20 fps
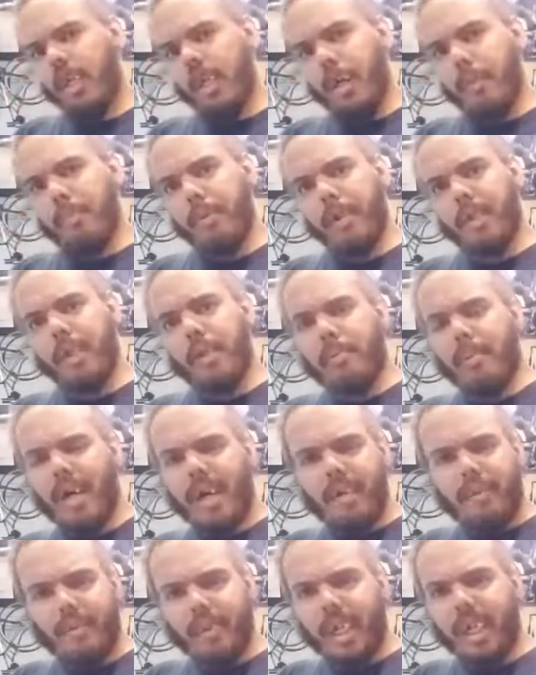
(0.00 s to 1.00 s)
I picked up
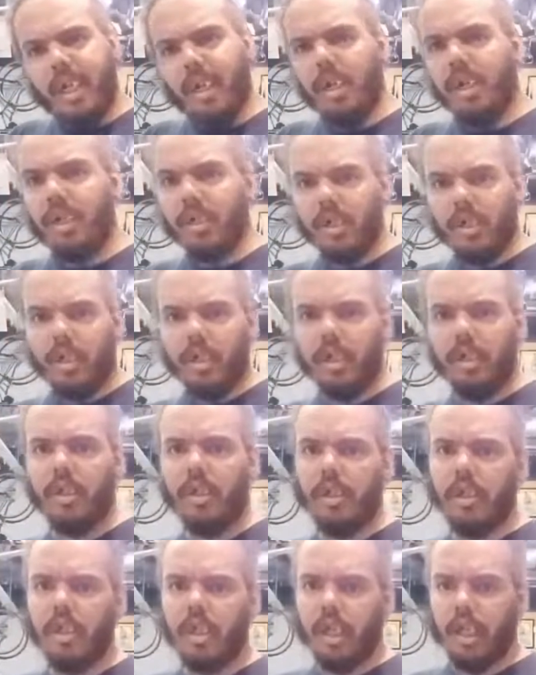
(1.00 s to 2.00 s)
mine for like 100
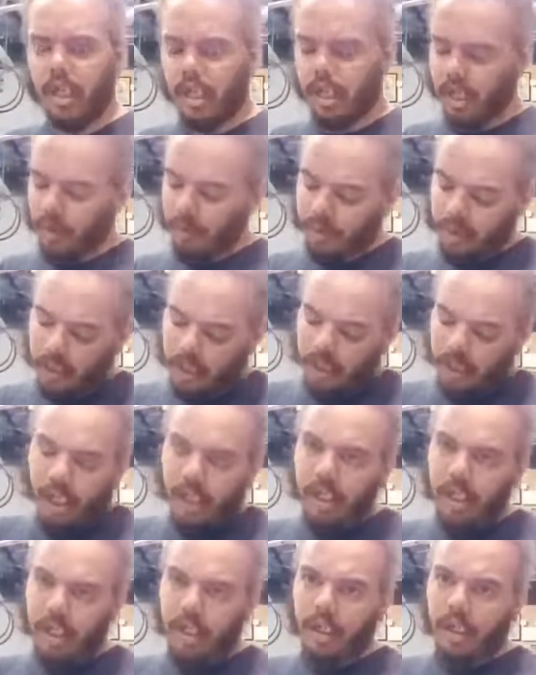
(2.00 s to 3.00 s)
and I really
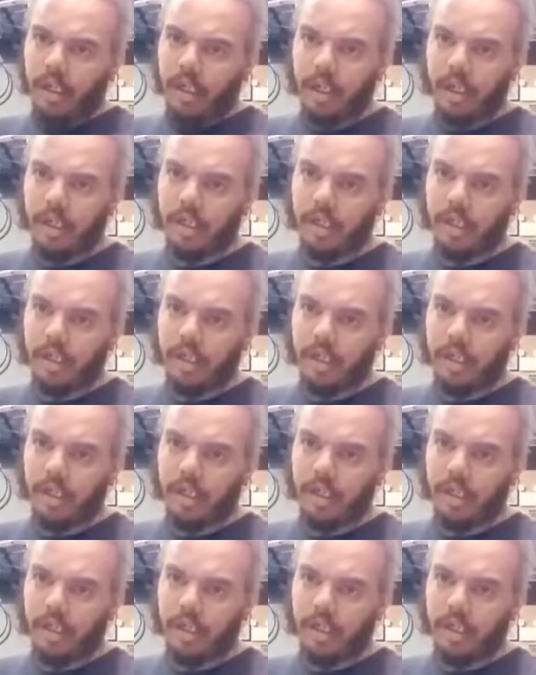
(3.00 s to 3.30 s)
like it.